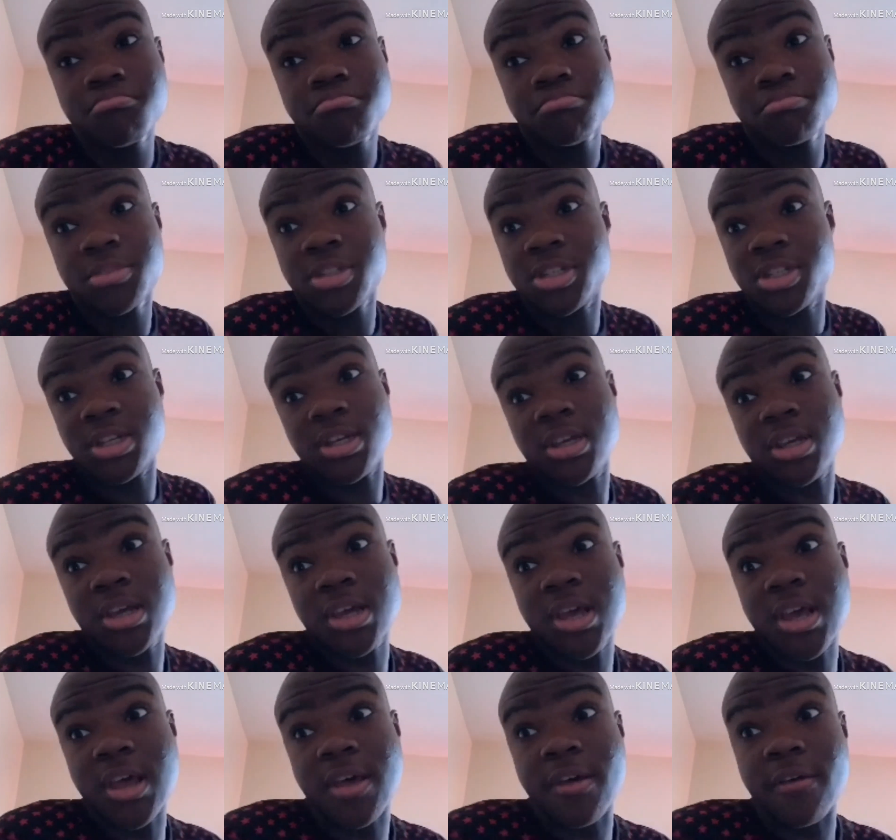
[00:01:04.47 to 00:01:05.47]
see
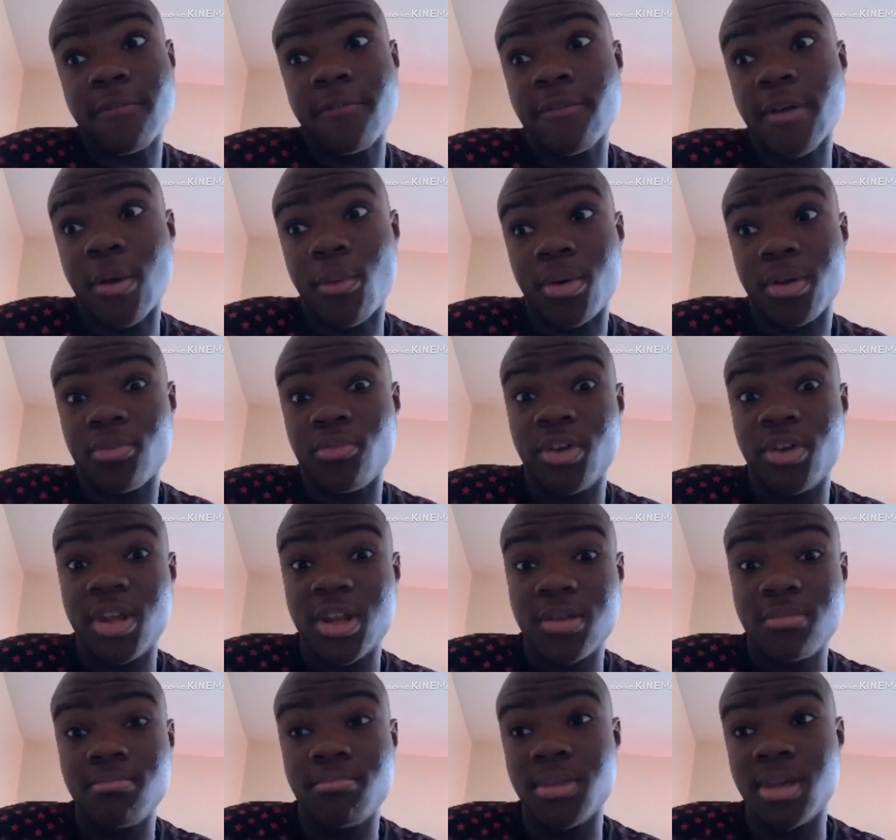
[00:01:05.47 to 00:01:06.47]
if I want to read
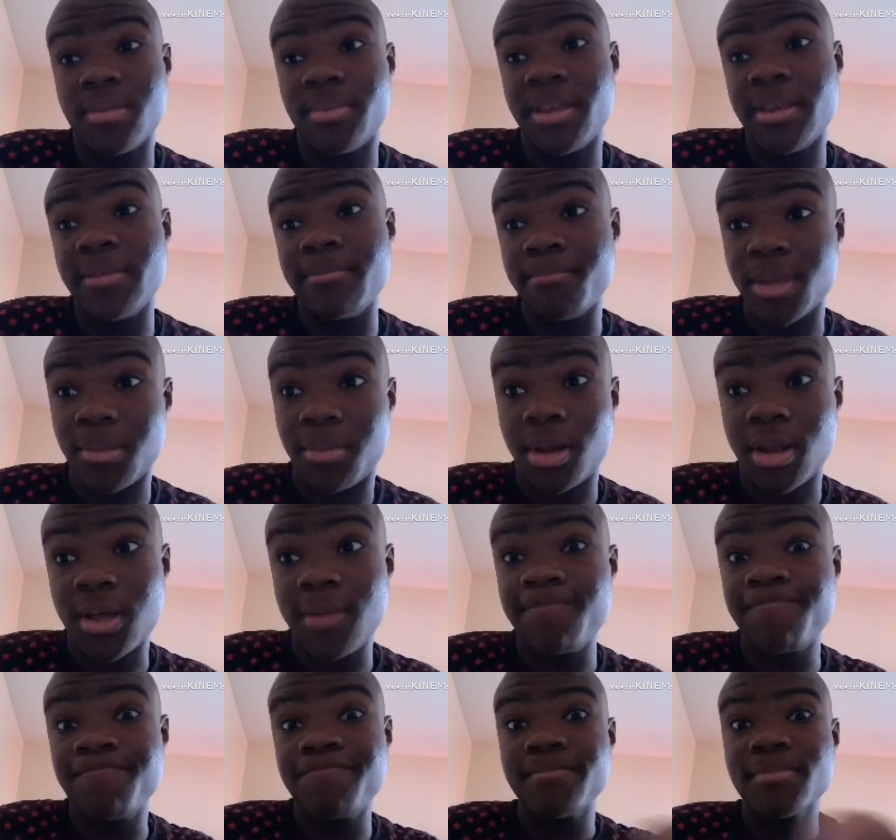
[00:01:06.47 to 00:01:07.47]
it. Maybe, maybe
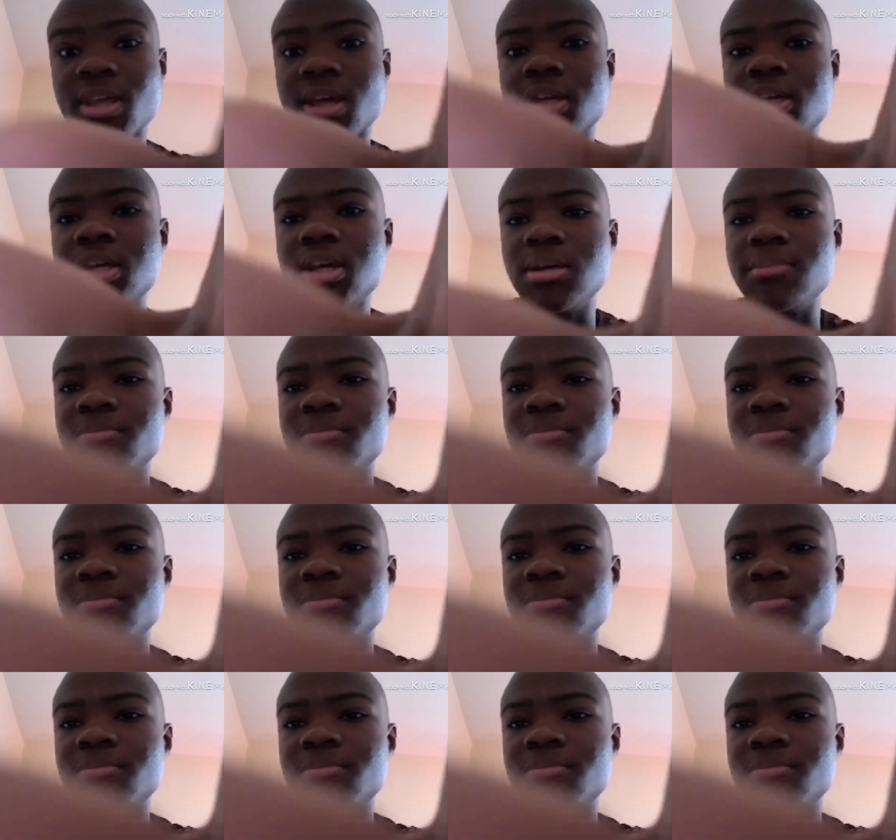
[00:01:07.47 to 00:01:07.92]
not. Yeah.